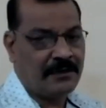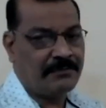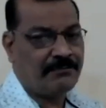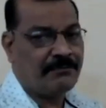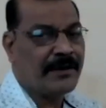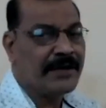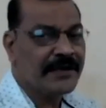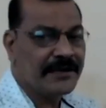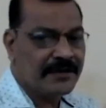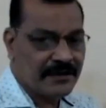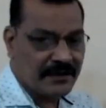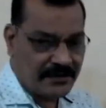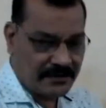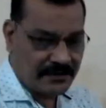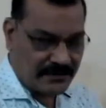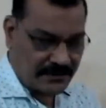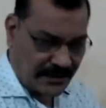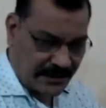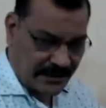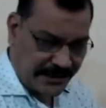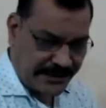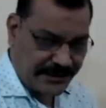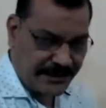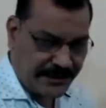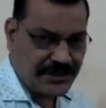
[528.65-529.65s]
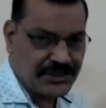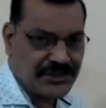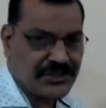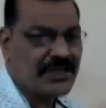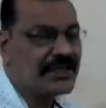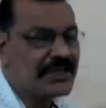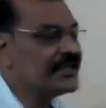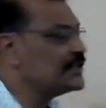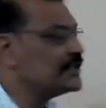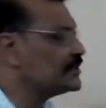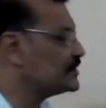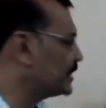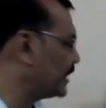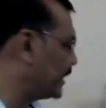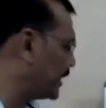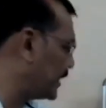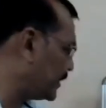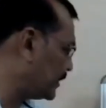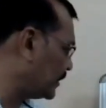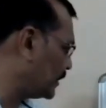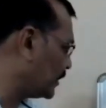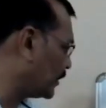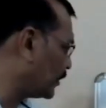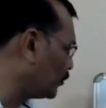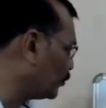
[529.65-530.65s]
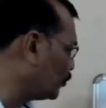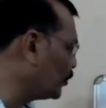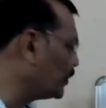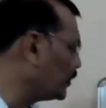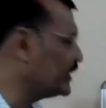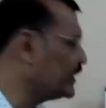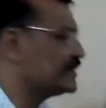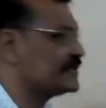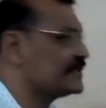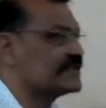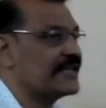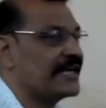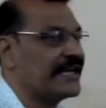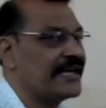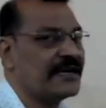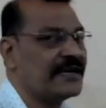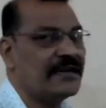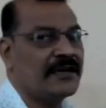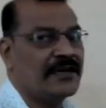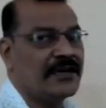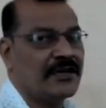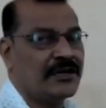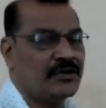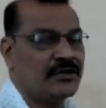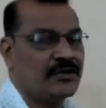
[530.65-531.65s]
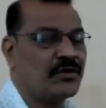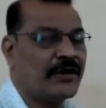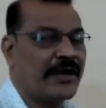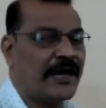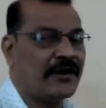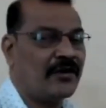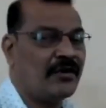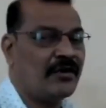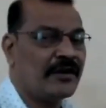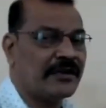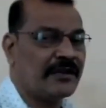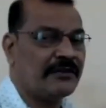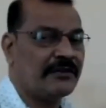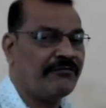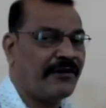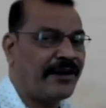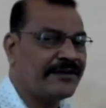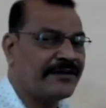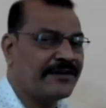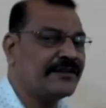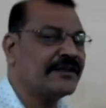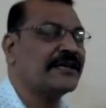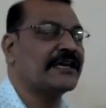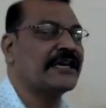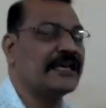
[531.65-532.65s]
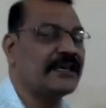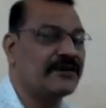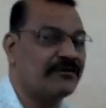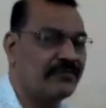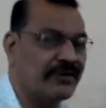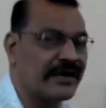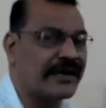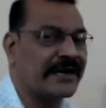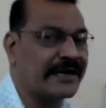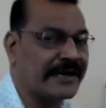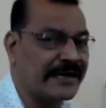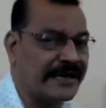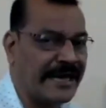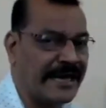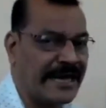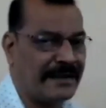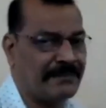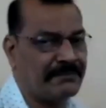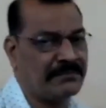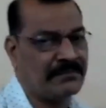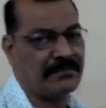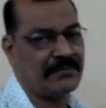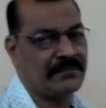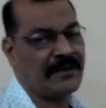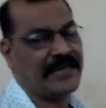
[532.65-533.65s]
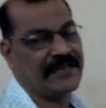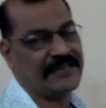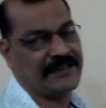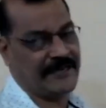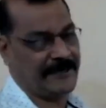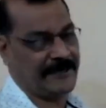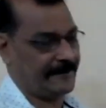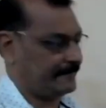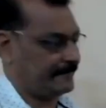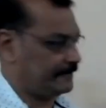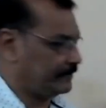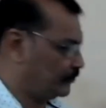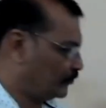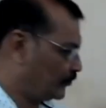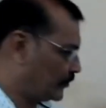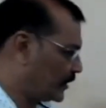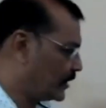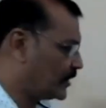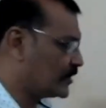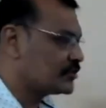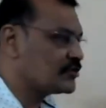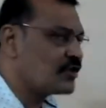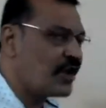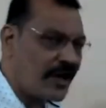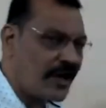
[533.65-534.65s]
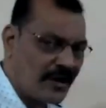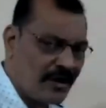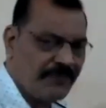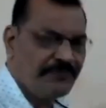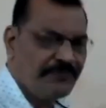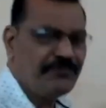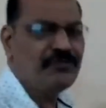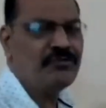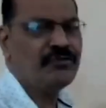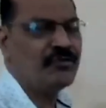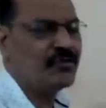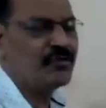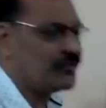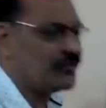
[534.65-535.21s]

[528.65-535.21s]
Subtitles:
but the condition is there, the rule is there, you cannot define the keyword name like that. So all of you know